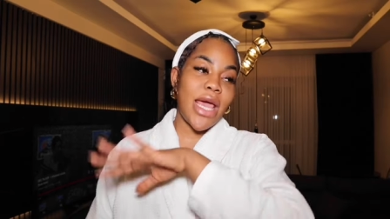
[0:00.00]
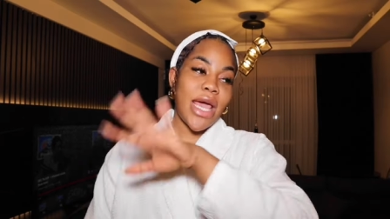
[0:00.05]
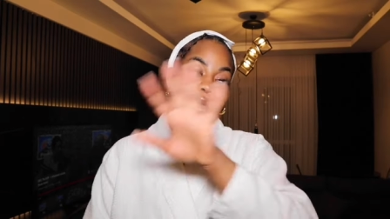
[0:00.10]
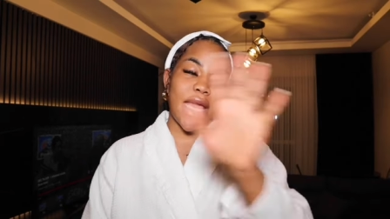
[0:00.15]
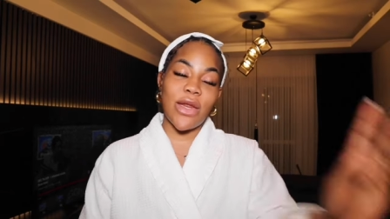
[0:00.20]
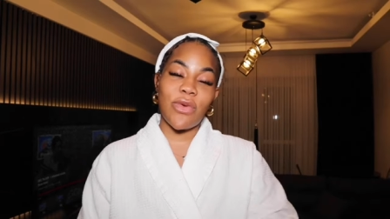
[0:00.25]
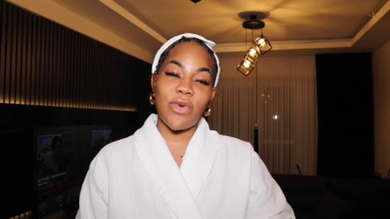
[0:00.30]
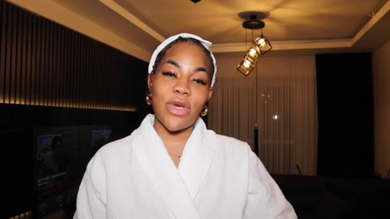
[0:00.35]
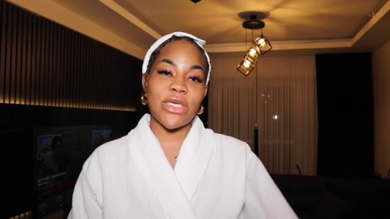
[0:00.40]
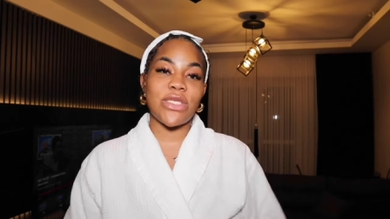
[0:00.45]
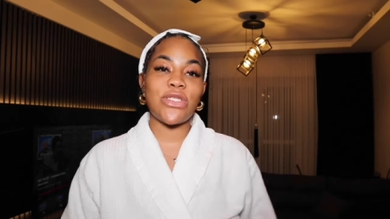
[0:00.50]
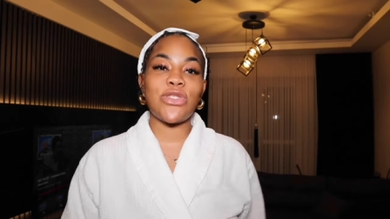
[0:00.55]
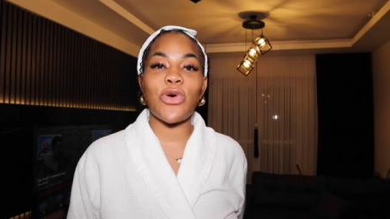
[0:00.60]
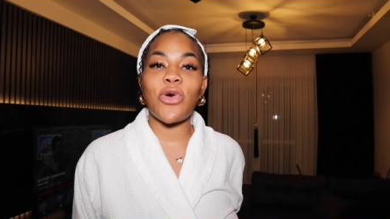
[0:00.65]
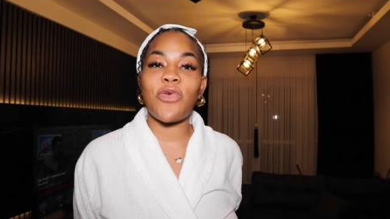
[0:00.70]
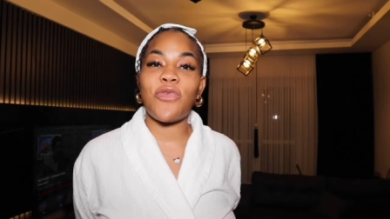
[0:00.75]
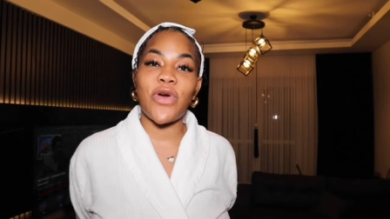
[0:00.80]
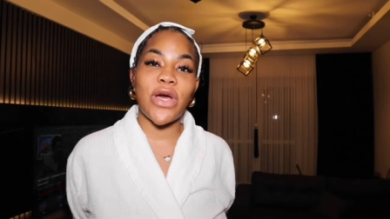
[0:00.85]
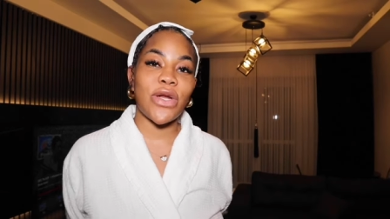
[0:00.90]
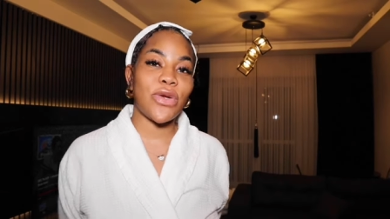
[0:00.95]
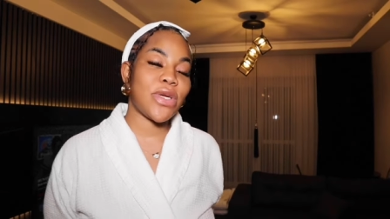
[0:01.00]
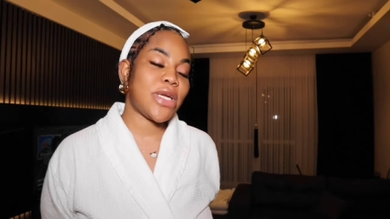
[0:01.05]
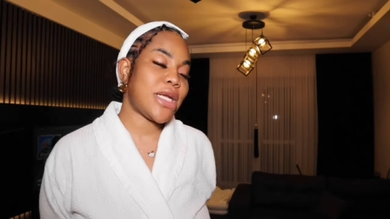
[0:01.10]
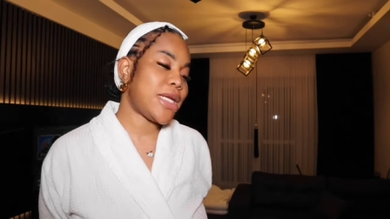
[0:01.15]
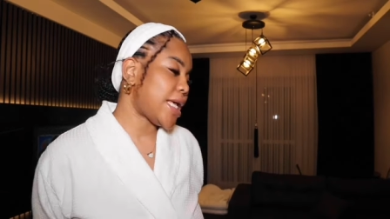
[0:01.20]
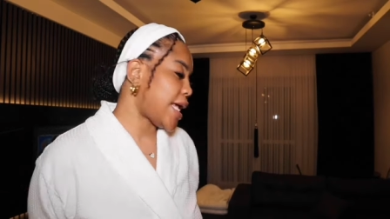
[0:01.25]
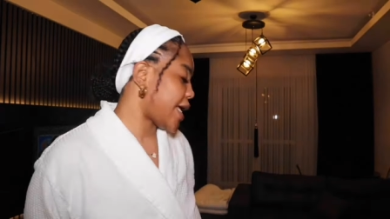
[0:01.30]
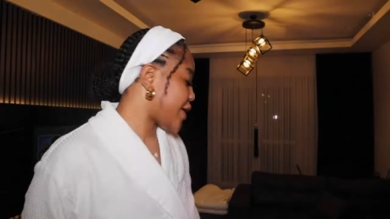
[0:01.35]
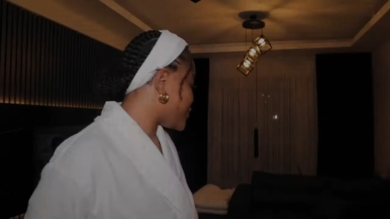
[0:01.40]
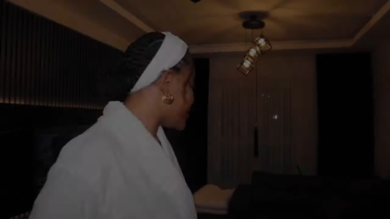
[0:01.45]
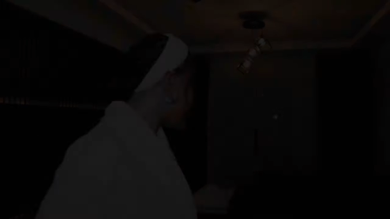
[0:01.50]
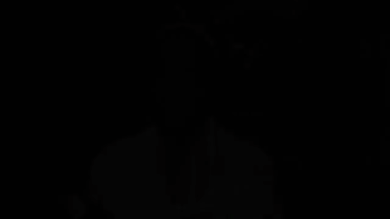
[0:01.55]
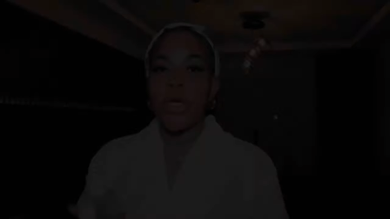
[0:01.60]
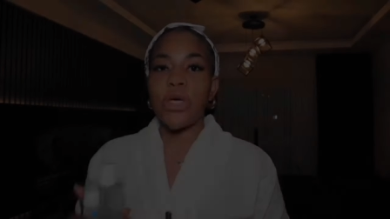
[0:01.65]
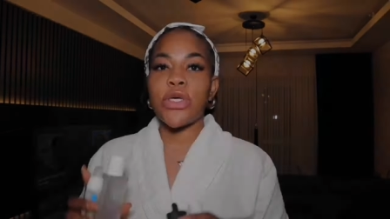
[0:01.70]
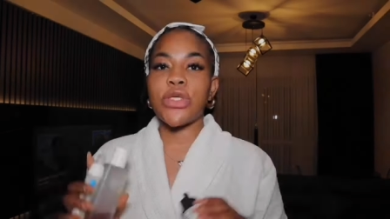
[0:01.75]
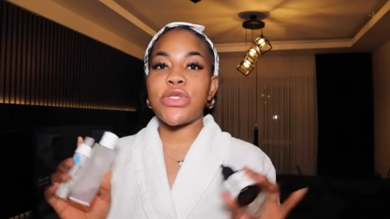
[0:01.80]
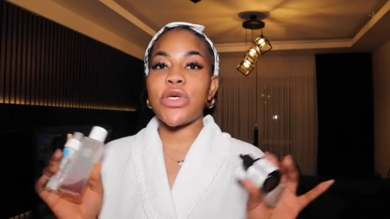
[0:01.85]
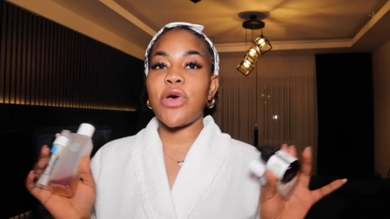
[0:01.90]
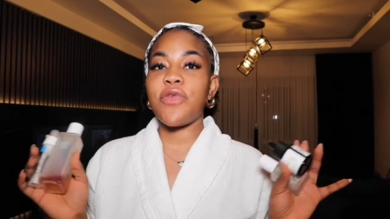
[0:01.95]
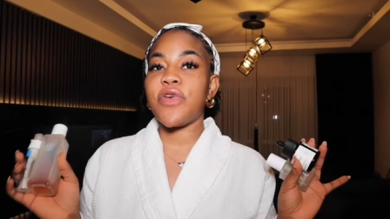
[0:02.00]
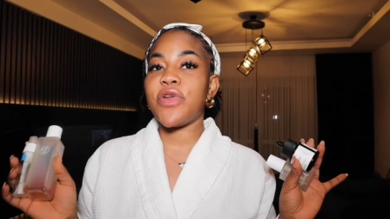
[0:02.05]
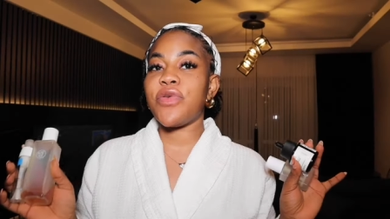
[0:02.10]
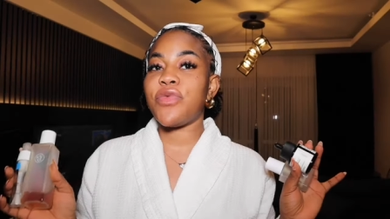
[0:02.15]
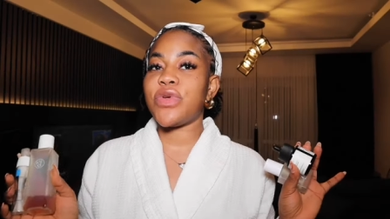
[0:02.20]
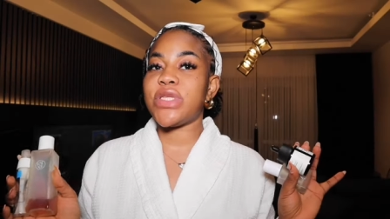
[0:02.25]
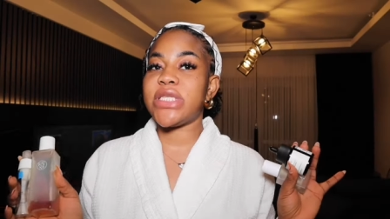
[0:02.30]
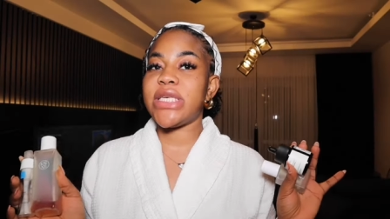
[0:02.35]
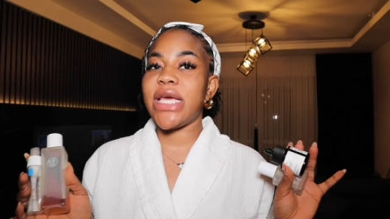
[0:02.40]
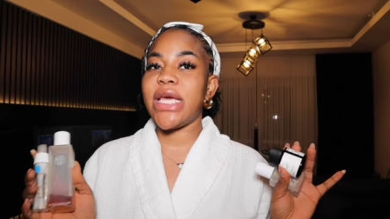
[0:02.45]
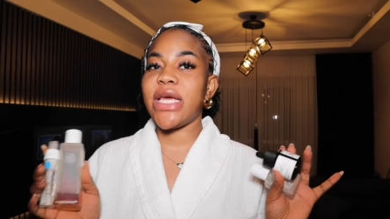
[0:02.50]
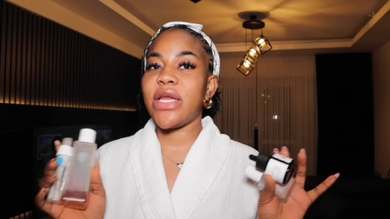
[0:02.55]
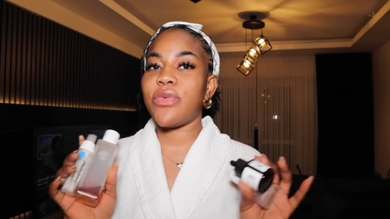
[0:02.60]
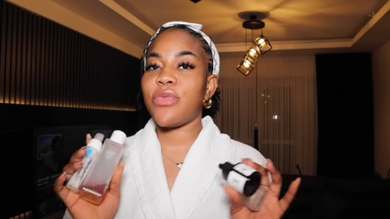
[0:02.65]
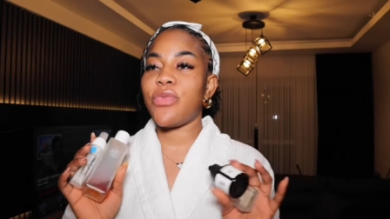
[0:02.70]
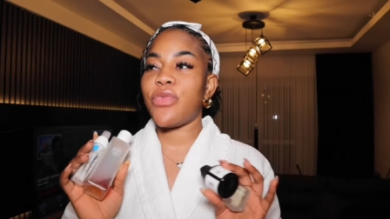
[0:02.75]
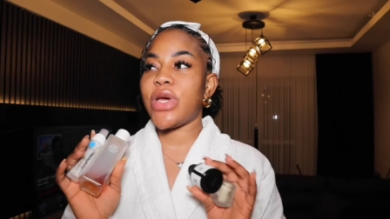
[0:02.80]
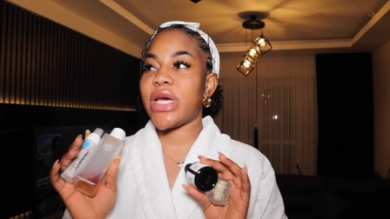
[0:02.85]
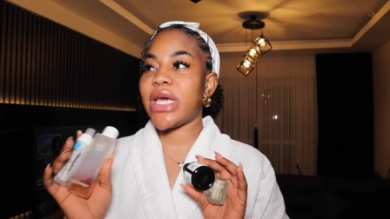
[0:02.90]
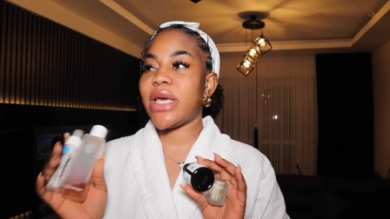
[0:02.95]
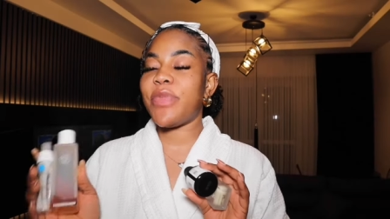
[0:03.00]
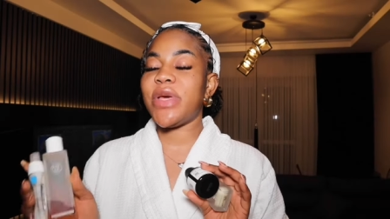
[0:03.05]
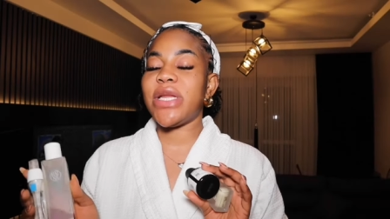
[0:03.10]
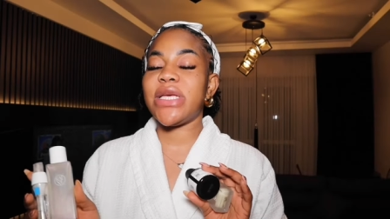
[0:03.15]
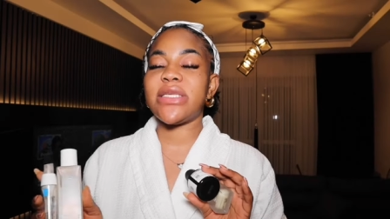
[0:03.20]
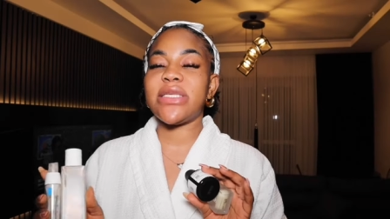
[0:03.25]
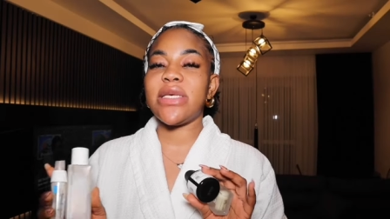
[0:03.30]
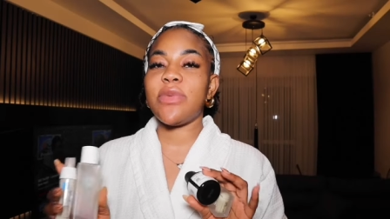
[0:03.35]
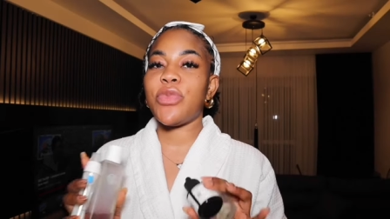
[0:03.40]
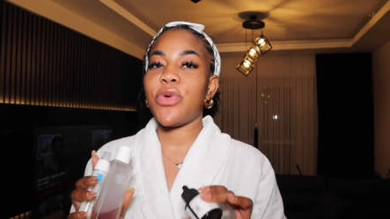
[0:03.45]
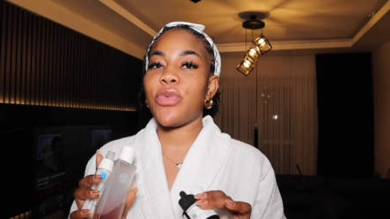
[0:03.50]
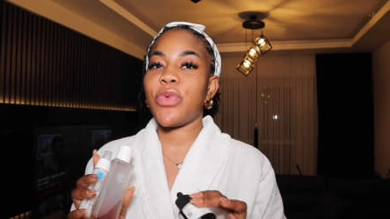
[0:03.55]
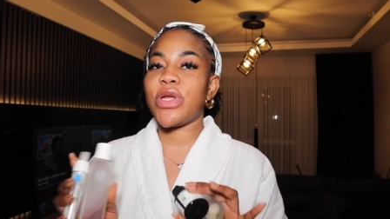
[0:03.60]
Anyways, talk for another day. So for the routine, we're keeping it simple.